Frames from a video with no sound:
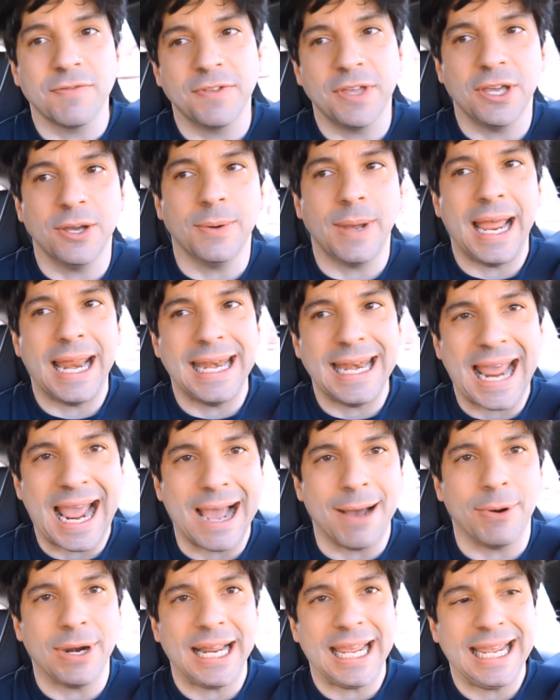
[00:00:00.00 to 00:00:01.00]
review, and
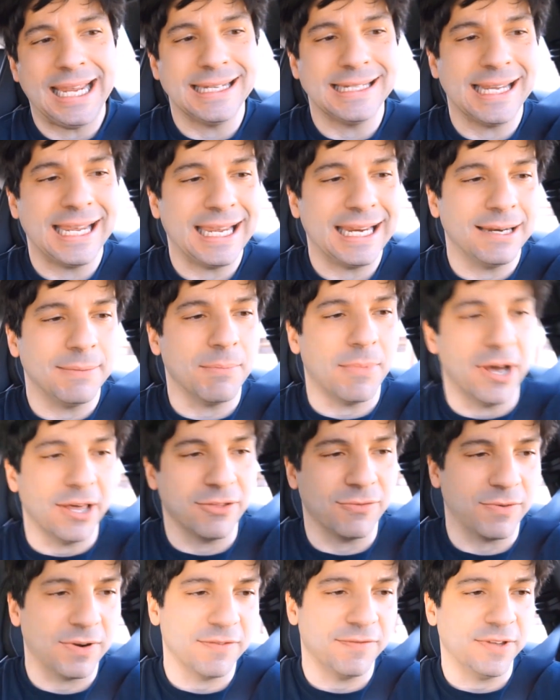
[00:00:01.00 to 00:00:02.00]
now an
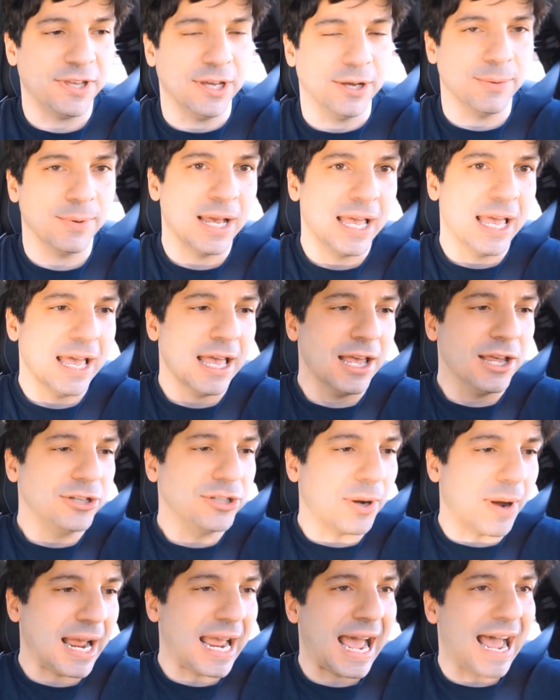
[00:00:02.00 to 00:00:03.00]
18-month review.
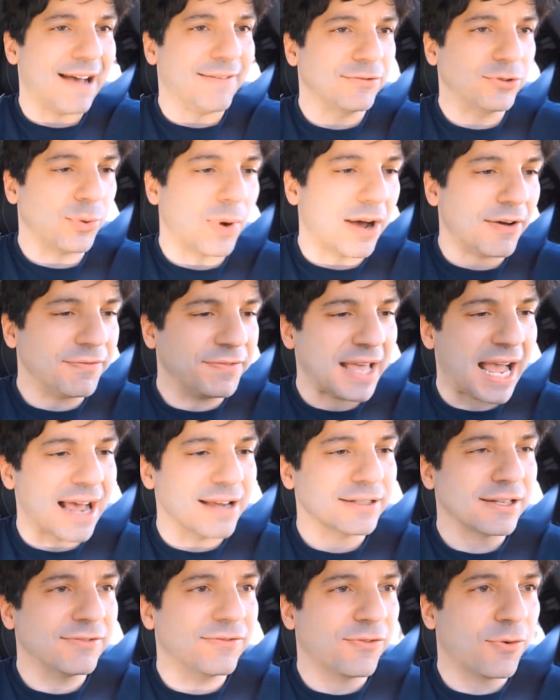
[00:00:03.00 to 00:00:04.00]
So I have
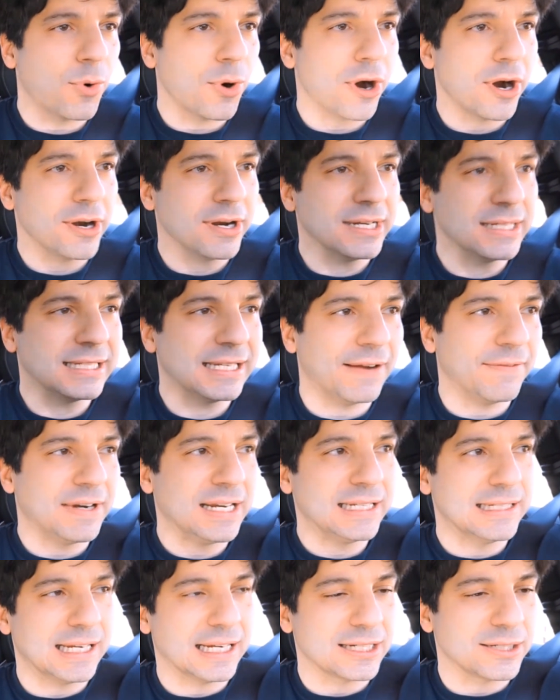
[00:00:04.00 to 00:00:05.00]

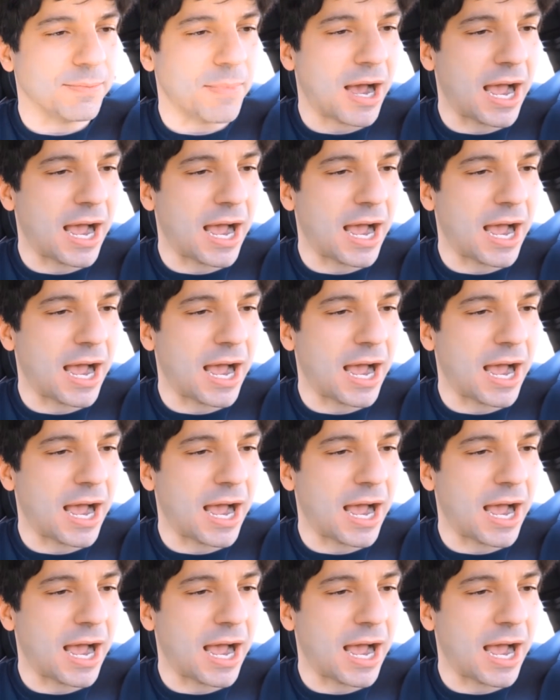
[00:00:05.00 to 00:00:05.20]
12,476